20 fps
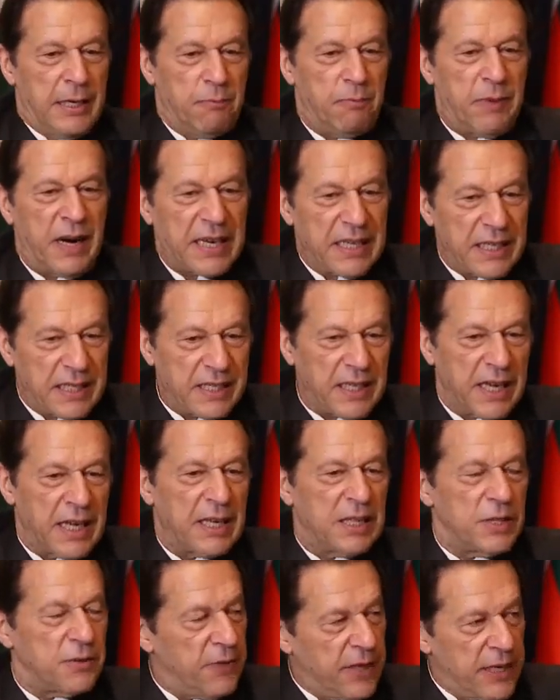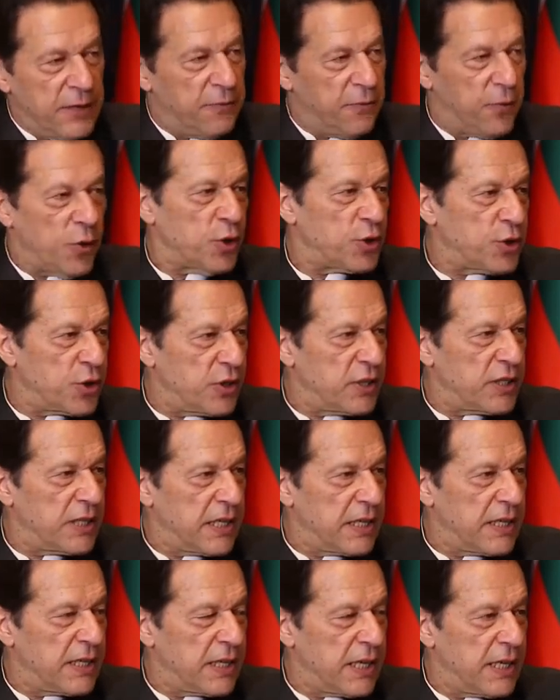Pakistan is very fortunate
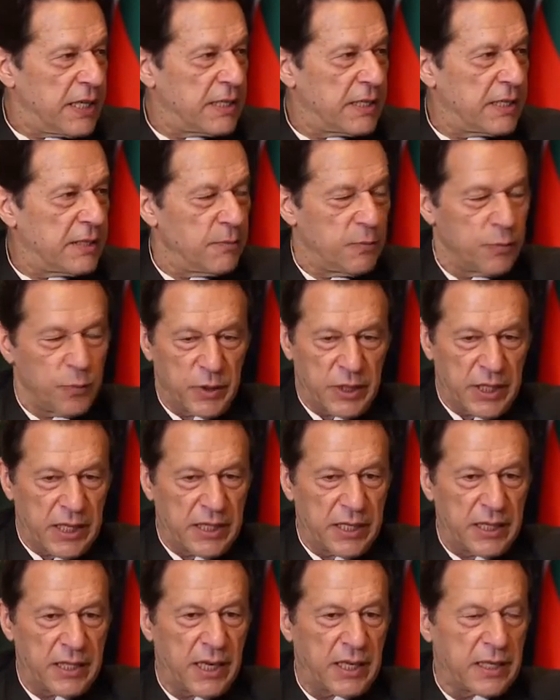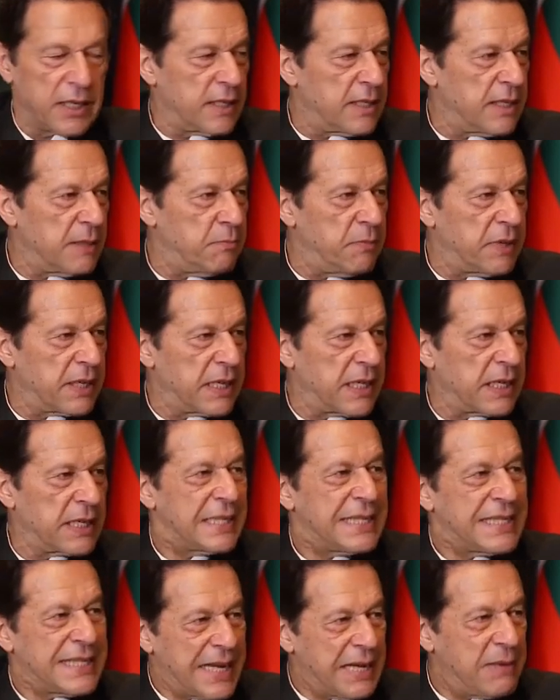that it has, which I started in the
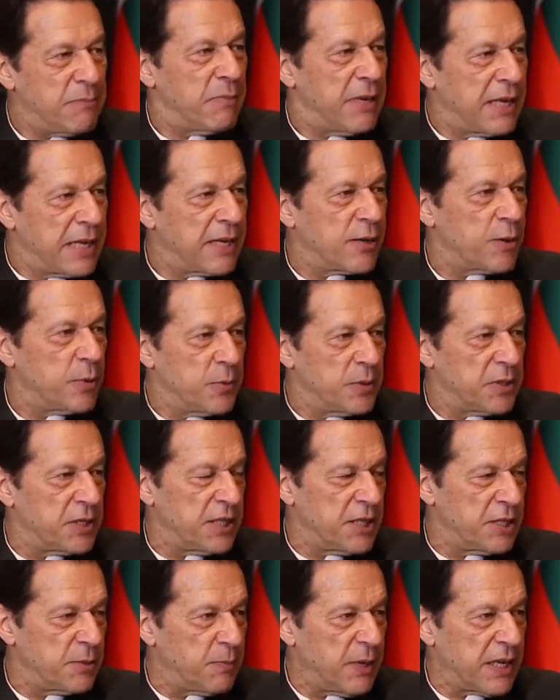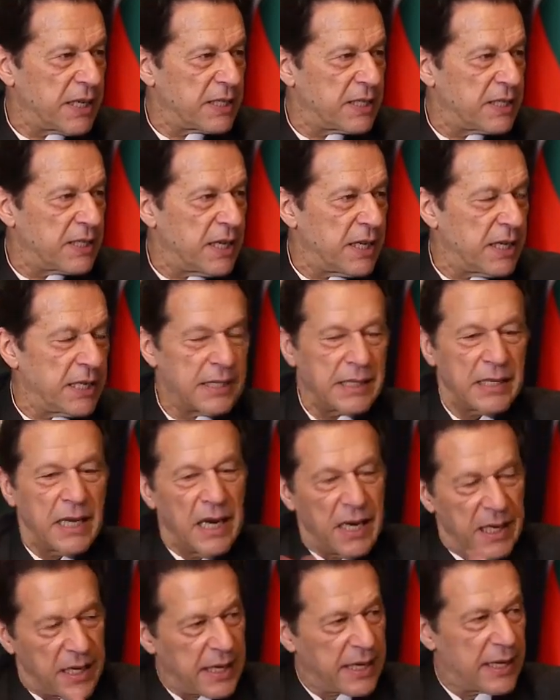beginning, 10 million overseas Pakistanis
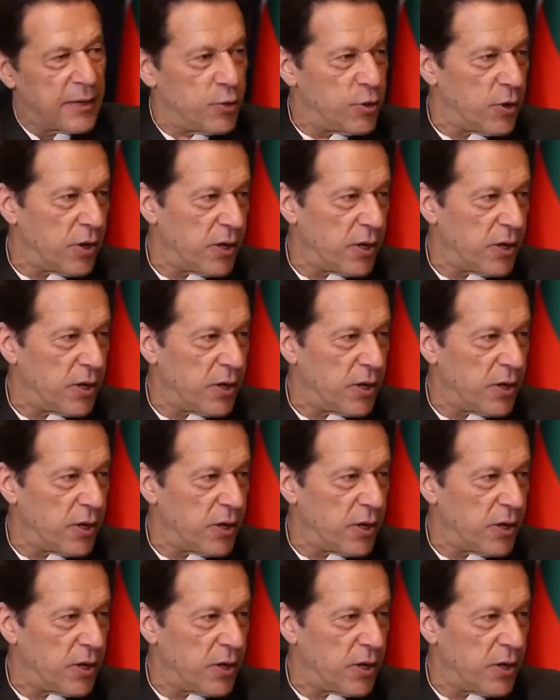earning in